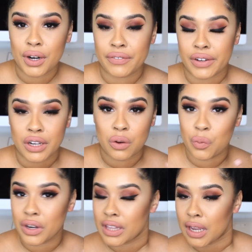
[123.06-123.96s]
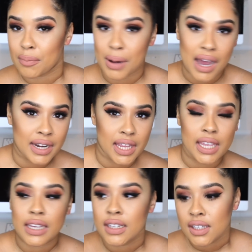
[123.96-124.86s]
if you're gonna wear like a
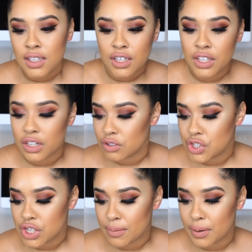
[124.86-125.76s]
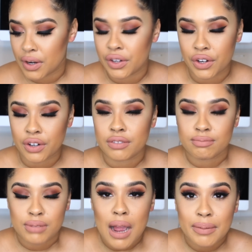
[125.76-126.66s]
body you know, shimmer, you're
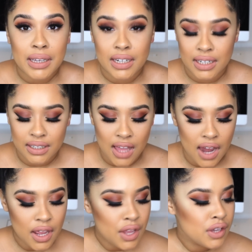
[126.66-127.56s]
probably gonna need a lot.